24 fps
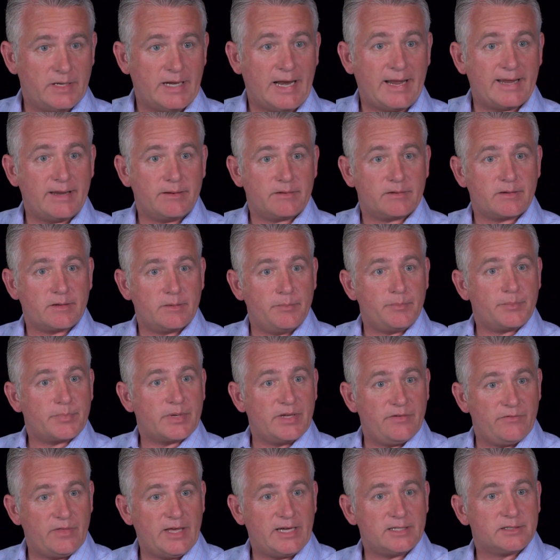and I can
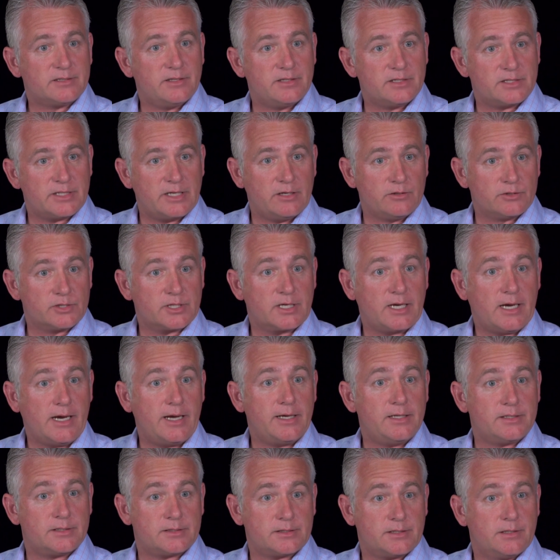give that to the sales
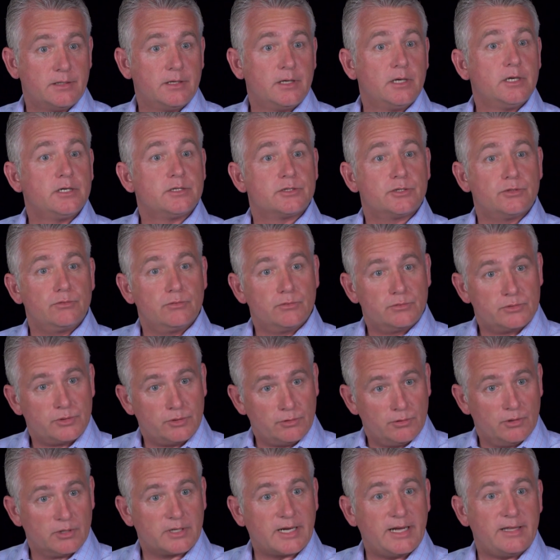guys
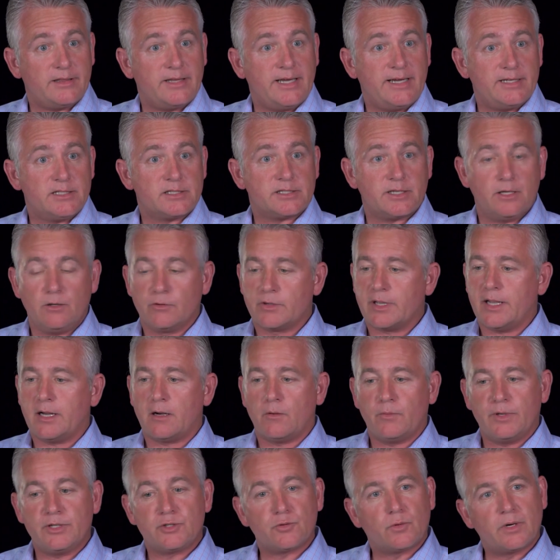to look at that and say,
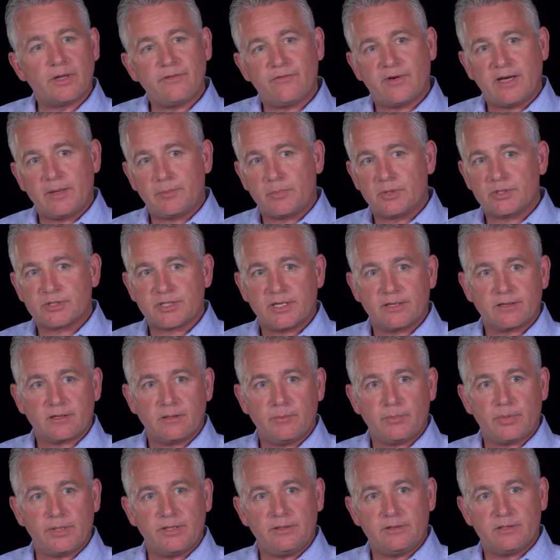okay, are we
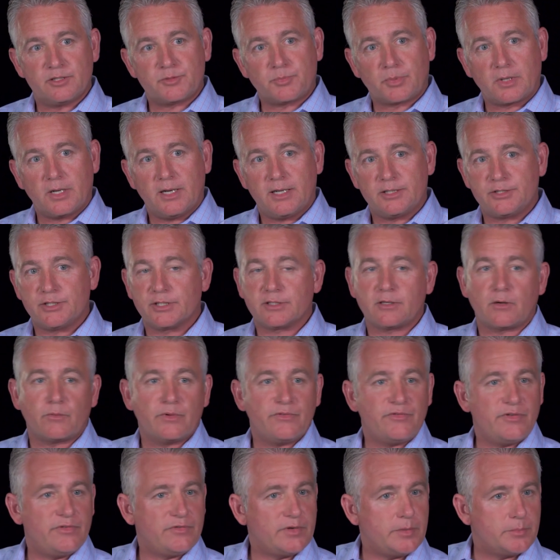25% complete in this project?
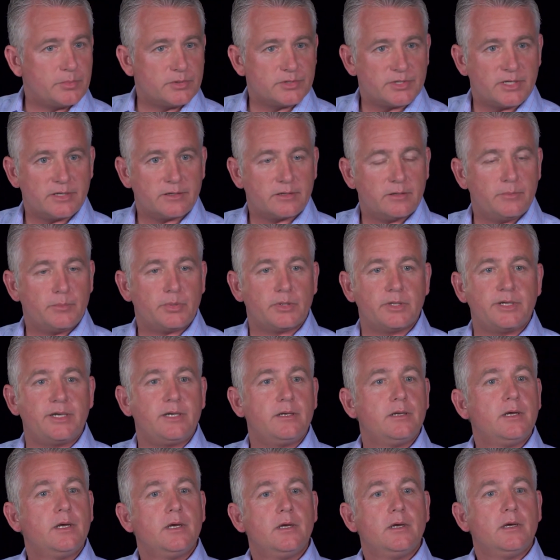Are we 50%
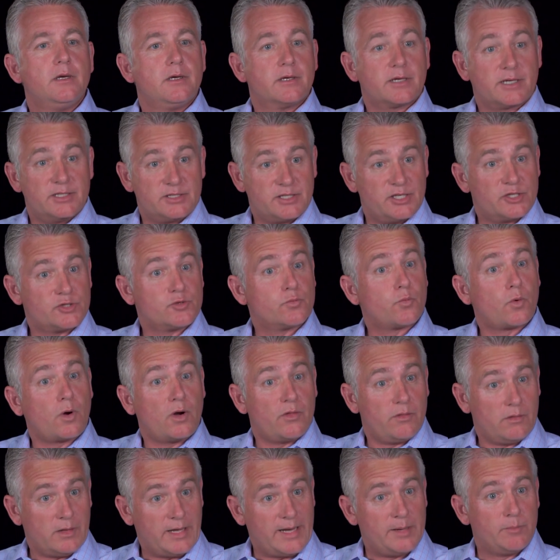complete? Because this is
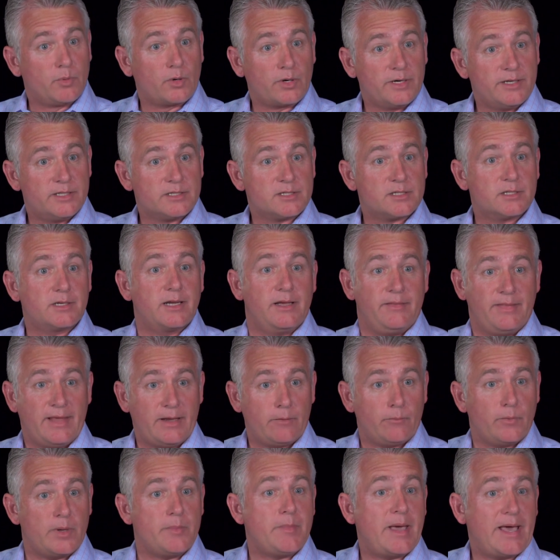where the labor is,
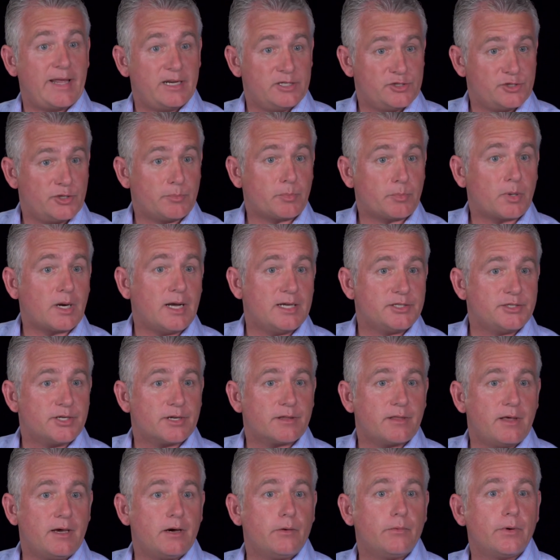and then we manage the
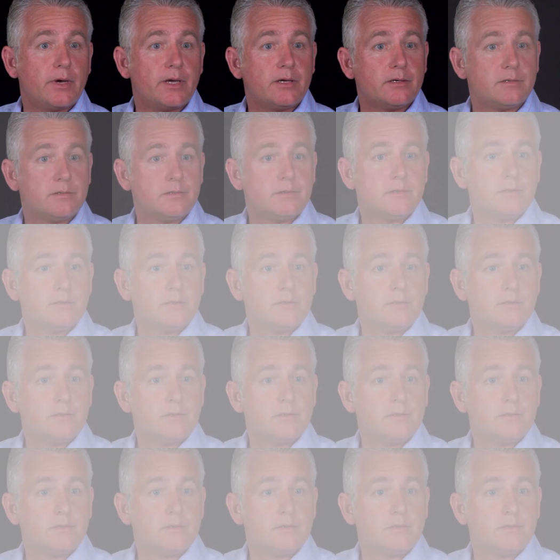project that way.